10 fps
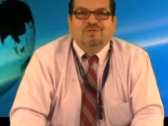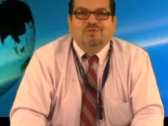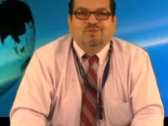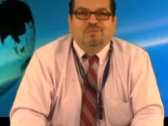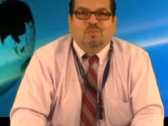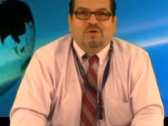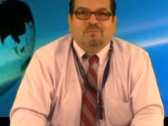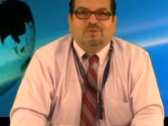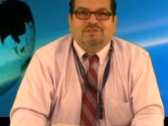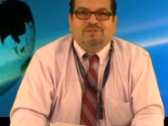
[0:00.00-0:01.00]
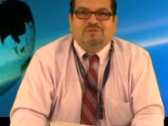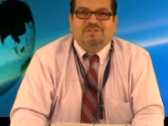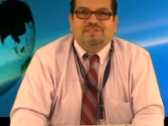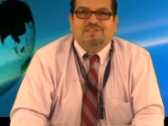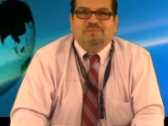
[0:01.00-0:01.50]
Good morning, boys and
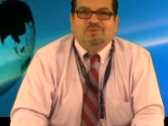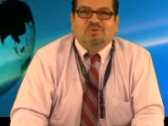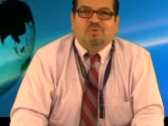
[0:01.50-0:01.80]
girls. This is Mr.